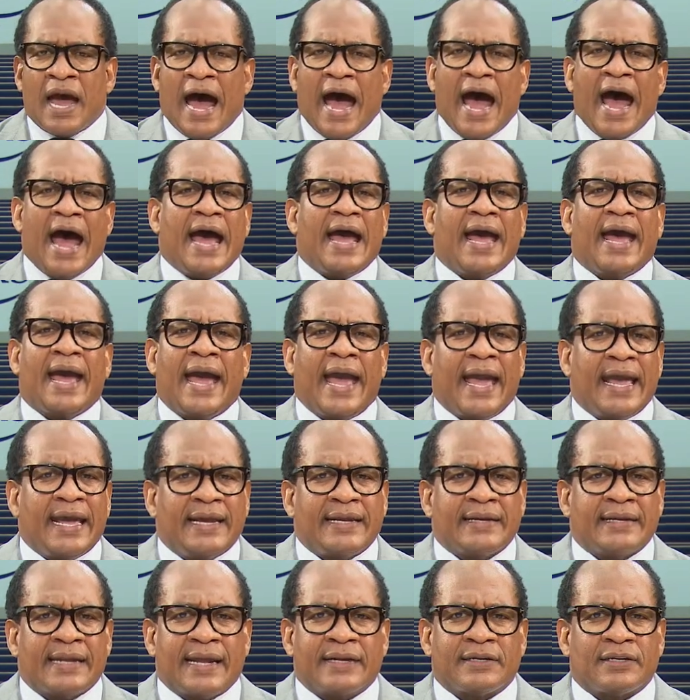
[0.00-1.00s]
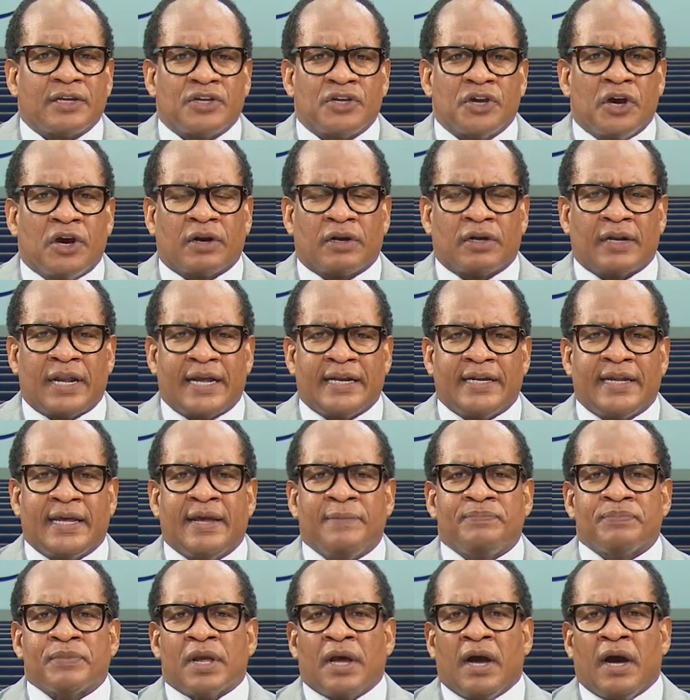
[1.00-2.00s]
I hate that the young
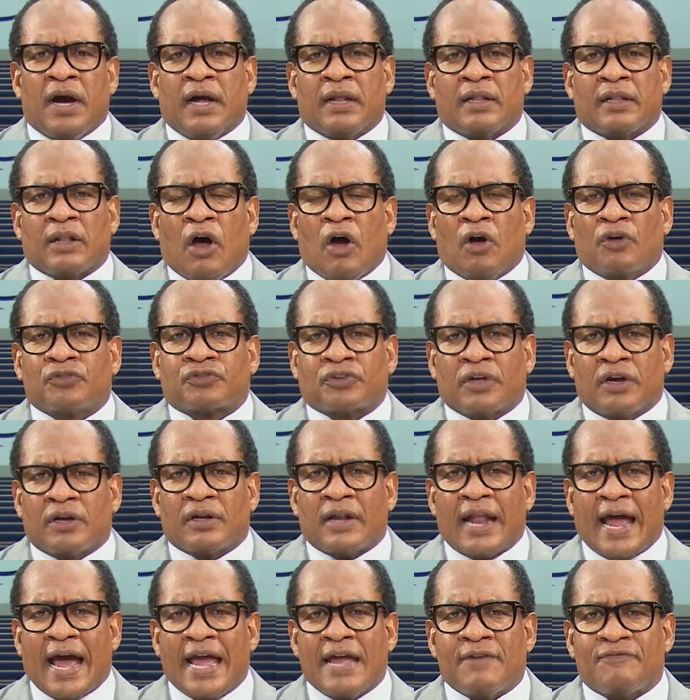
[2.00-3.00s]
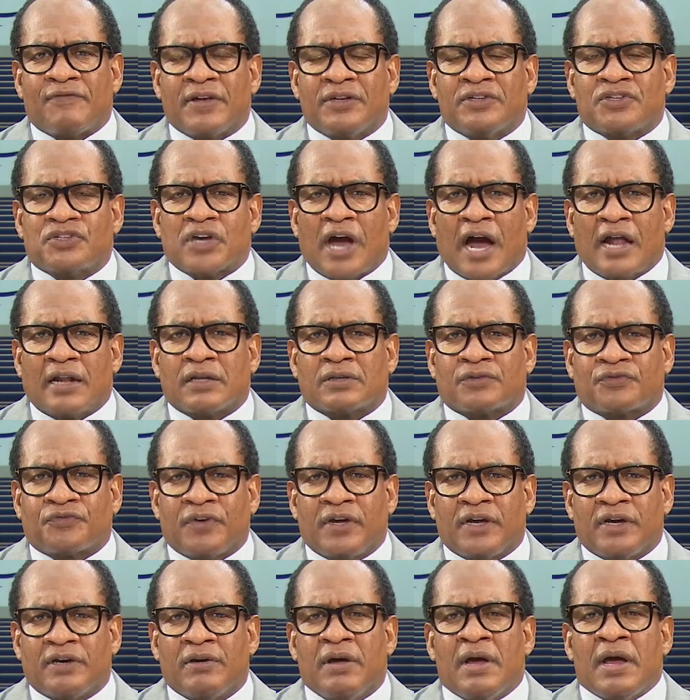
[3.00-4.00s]
lady uh, lost her life in
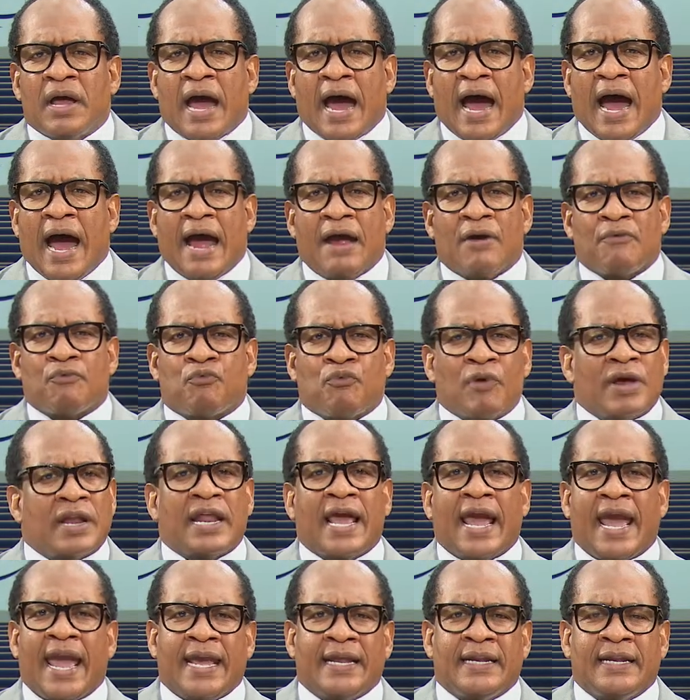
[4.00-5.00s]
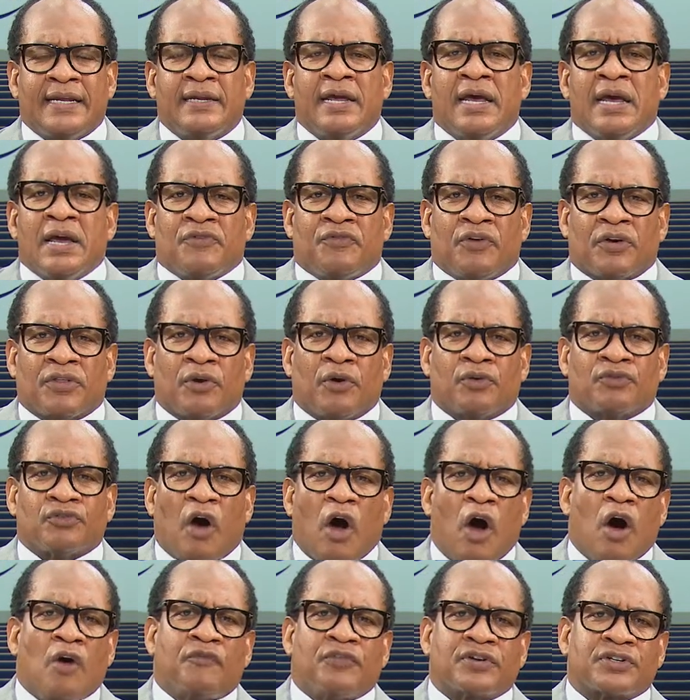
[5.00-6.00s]
Charlottesville. I really hate it for those
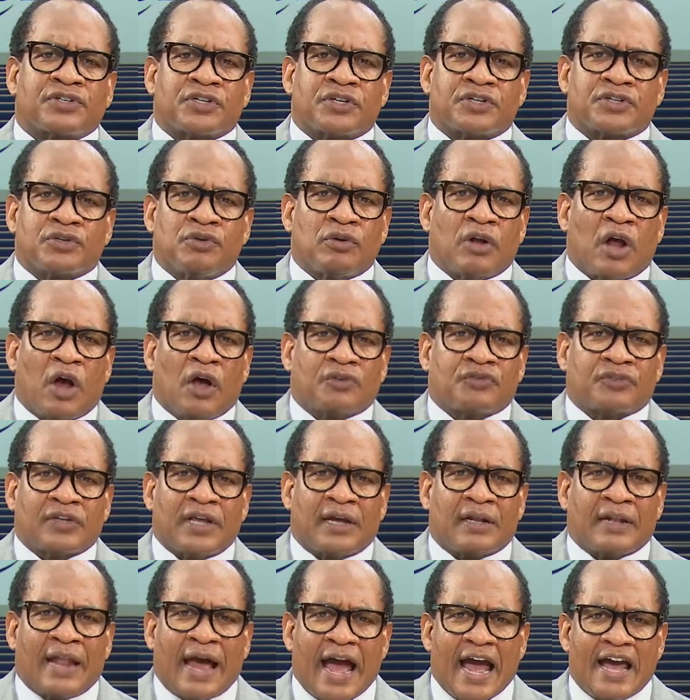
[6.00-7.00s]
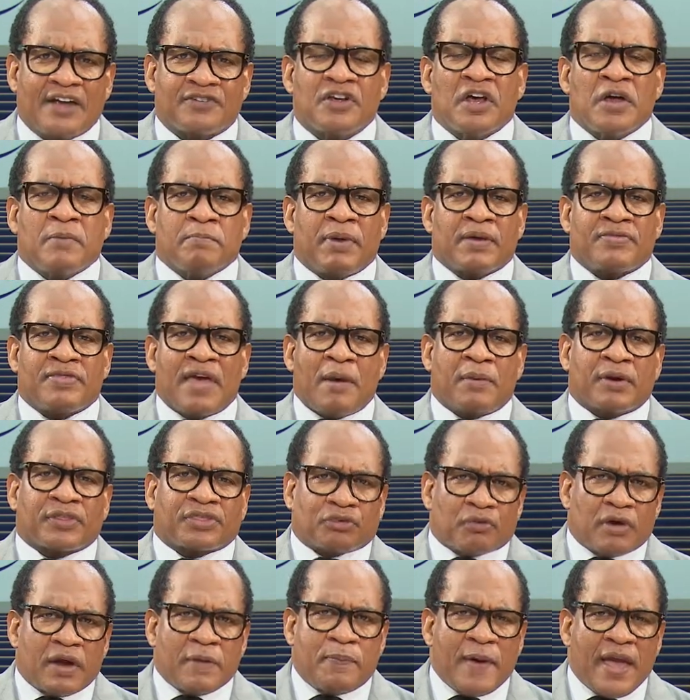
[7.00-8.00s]
officers who lost their lives, but they were
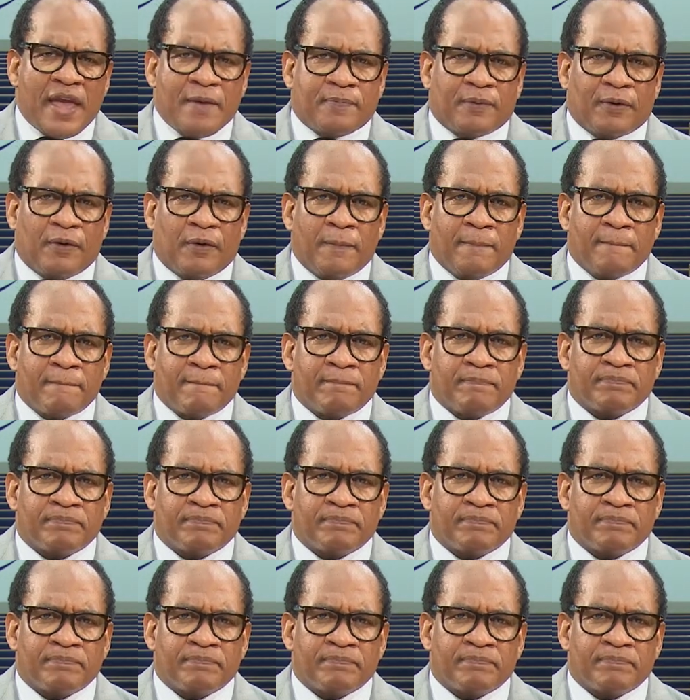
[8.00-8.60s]
three people.